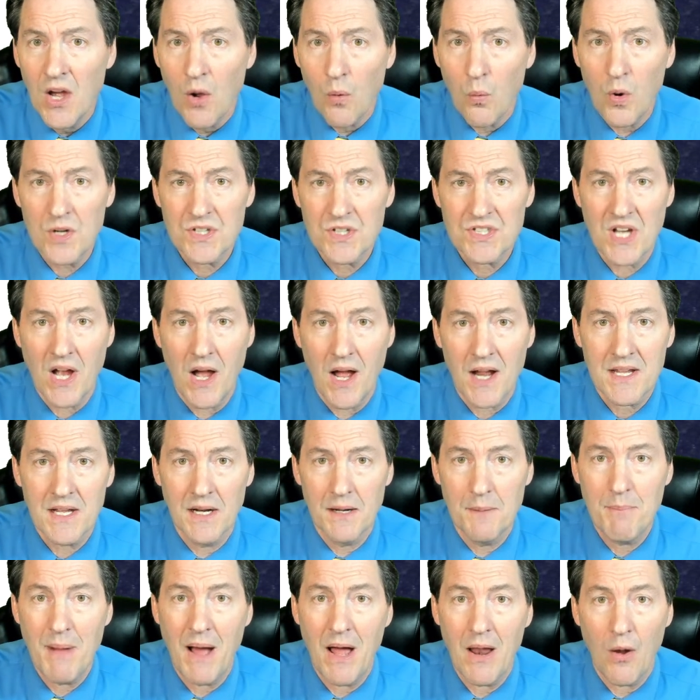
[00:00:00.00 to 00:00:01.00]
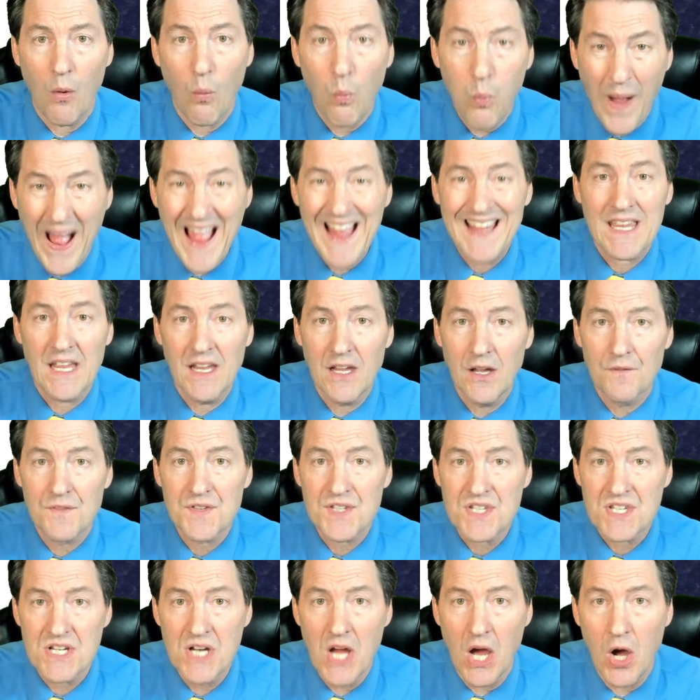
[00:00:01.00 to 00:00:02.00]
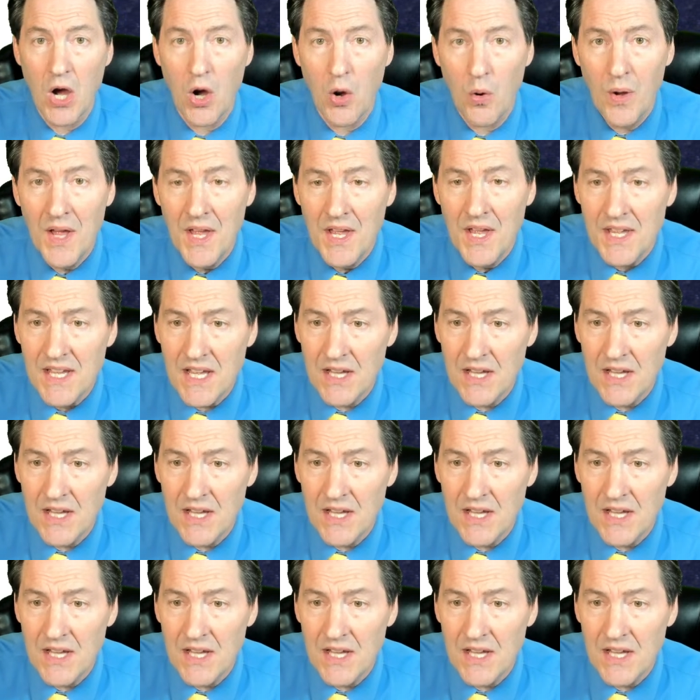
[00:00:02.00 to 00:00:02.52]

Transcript: We're talking about a whacking of snow